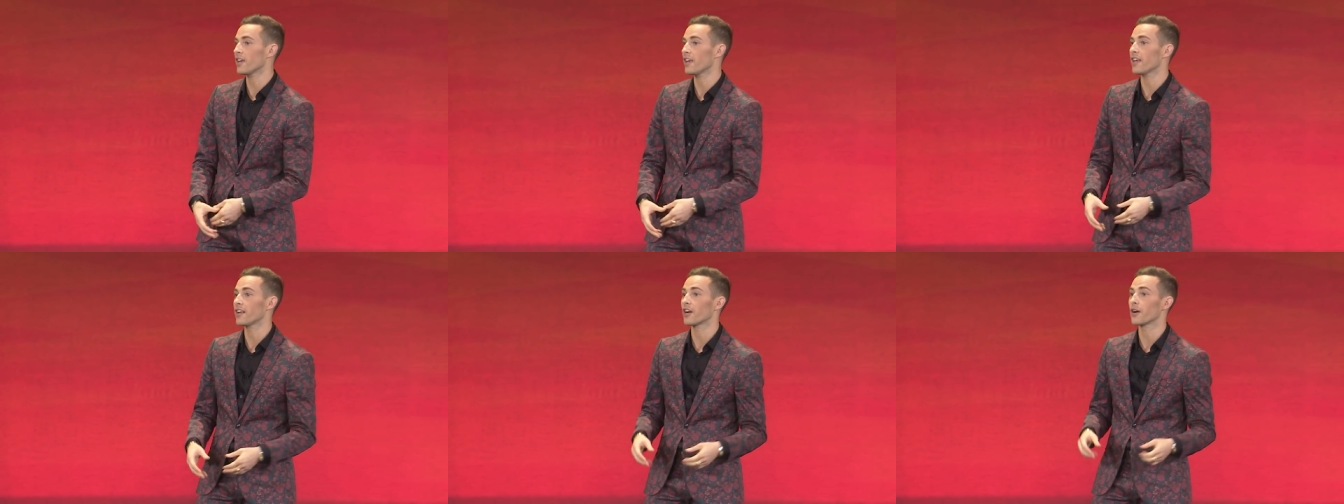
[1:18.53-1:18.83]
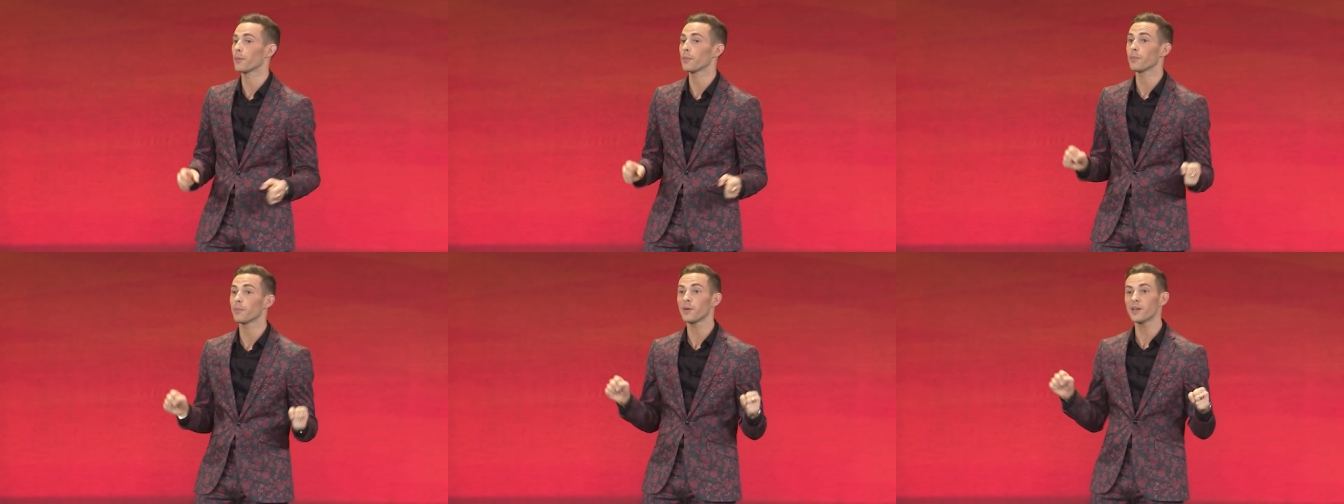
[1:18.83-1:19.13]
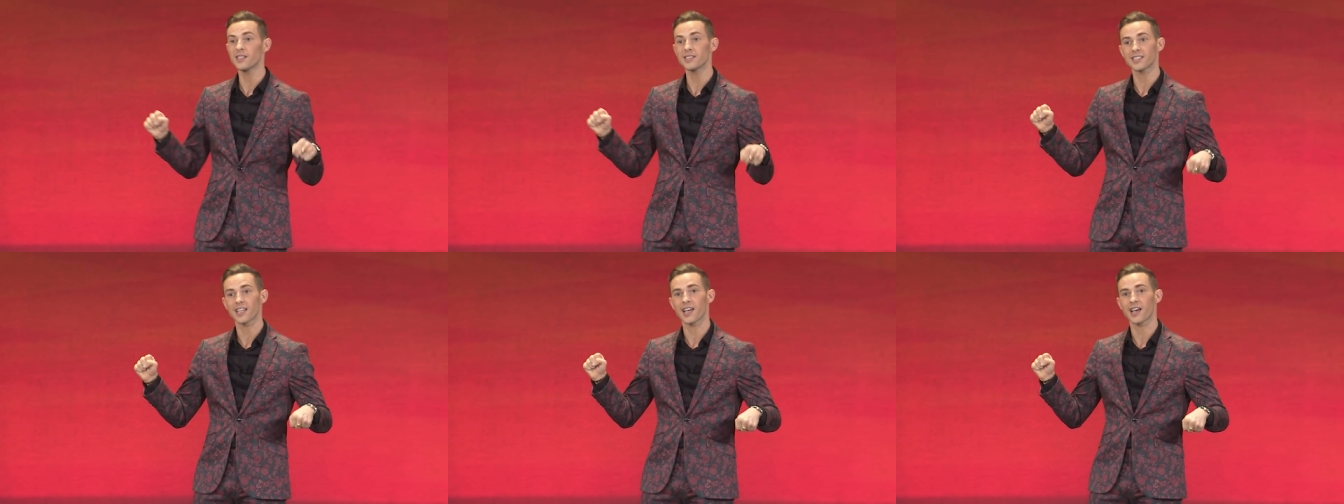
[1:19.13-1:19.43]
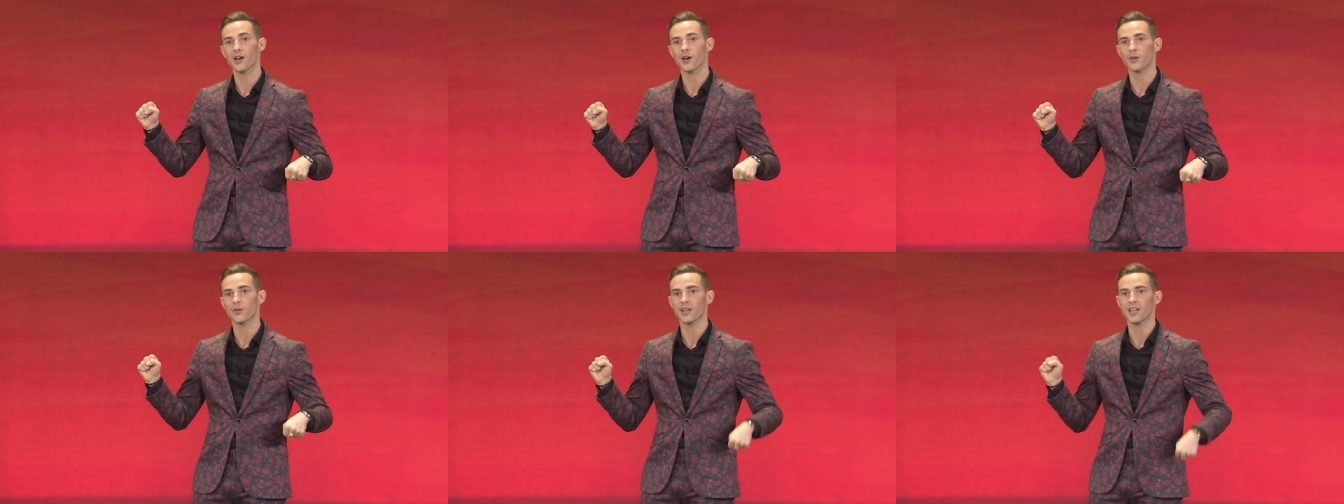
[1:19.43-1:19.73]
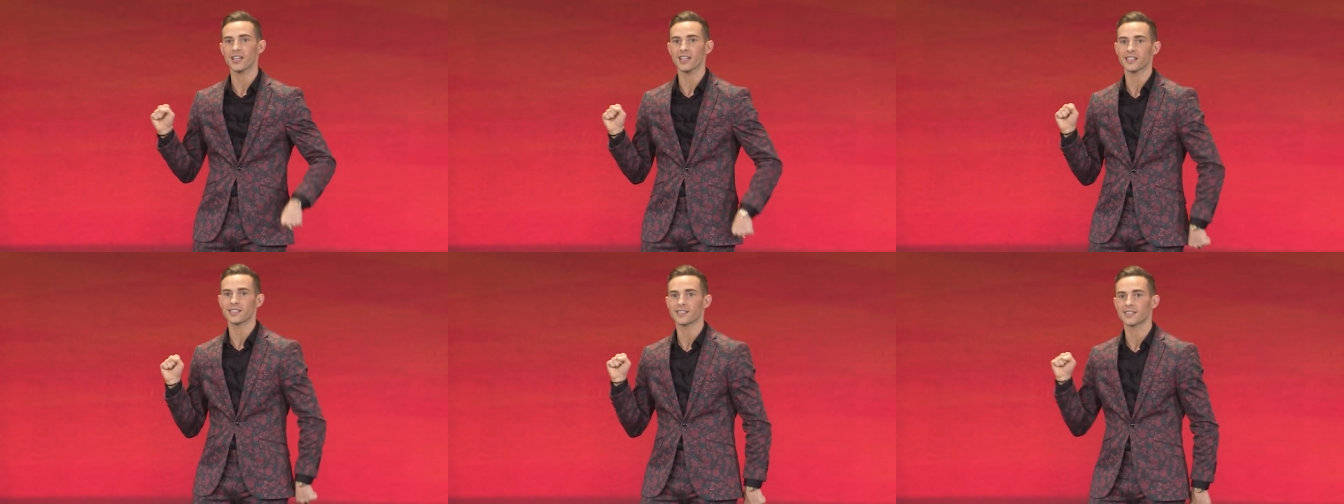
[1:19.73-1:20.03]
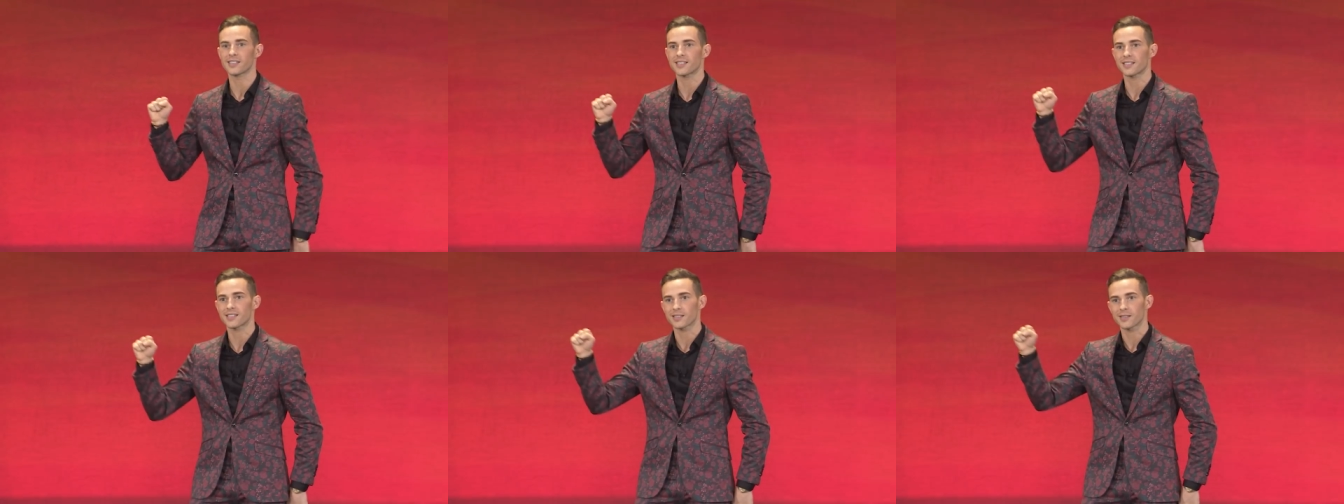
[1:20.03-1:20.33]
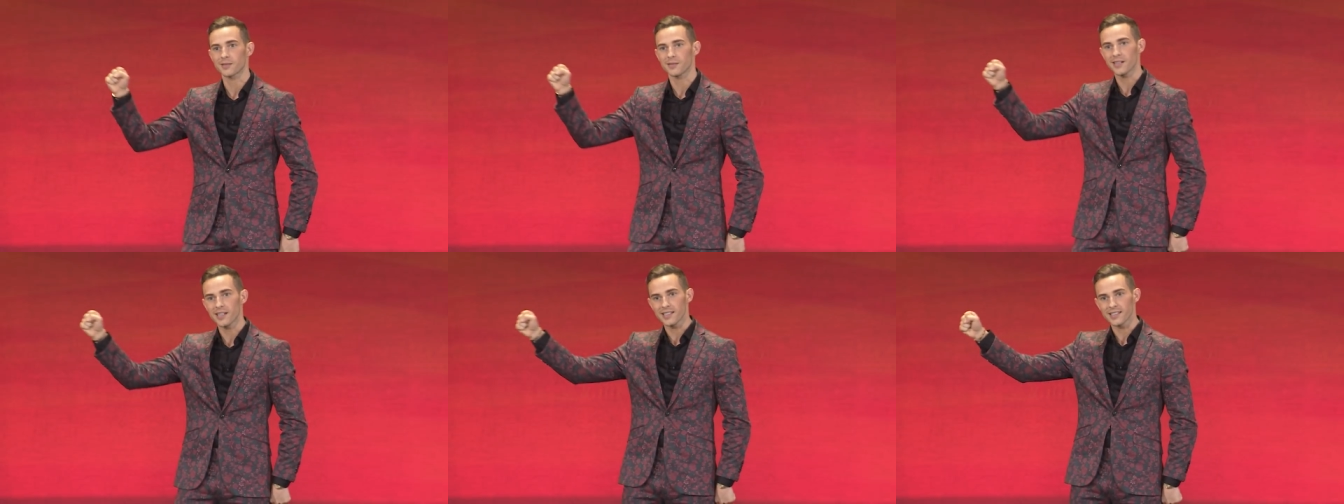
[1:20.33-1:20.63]
and our big town is
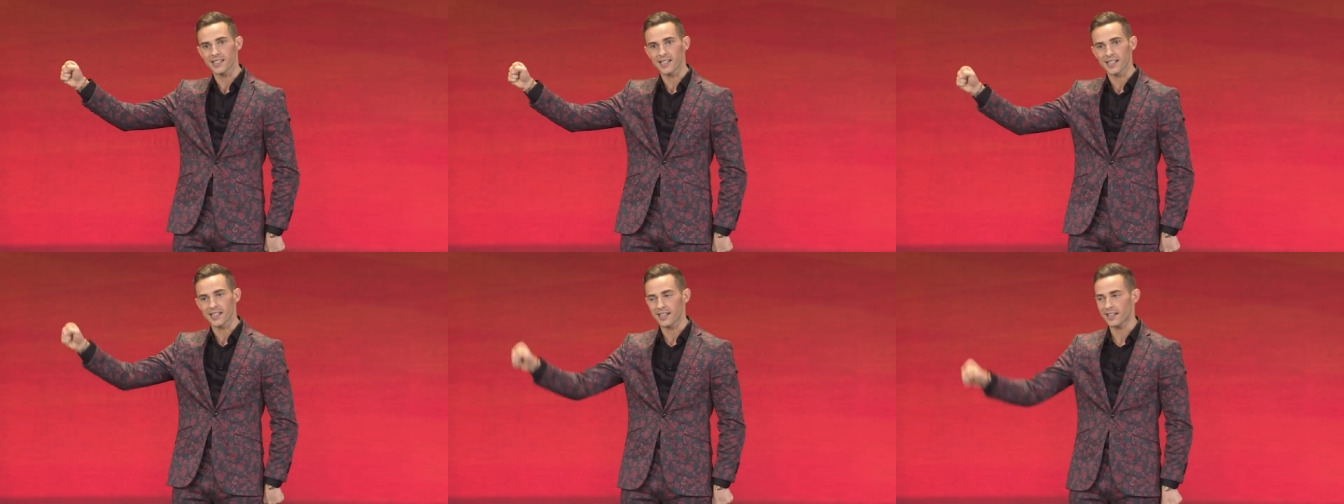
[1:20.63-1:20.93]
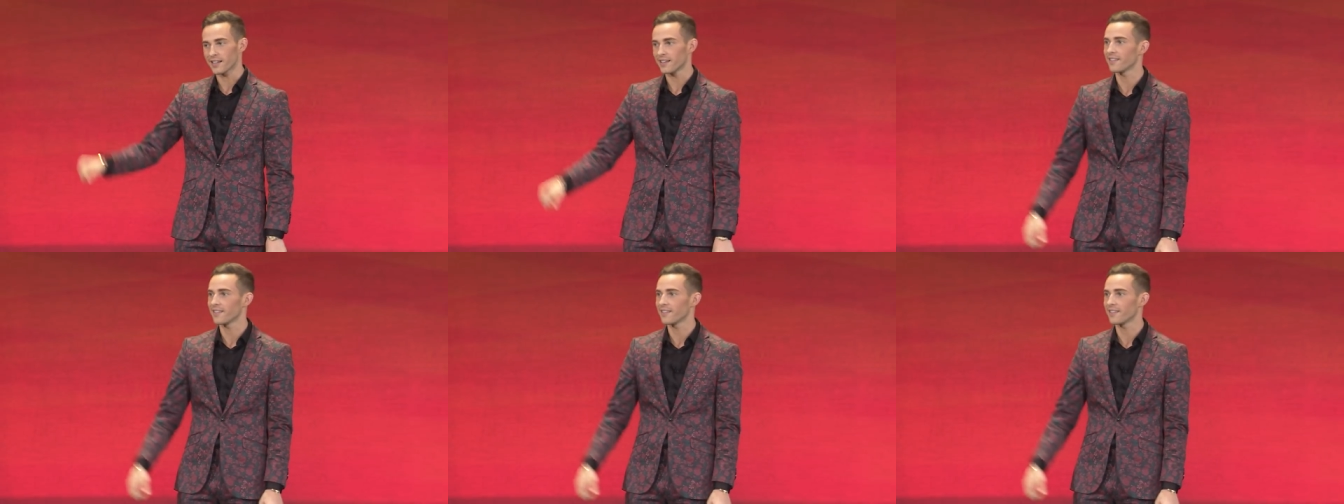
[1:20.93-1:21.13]
Scranton.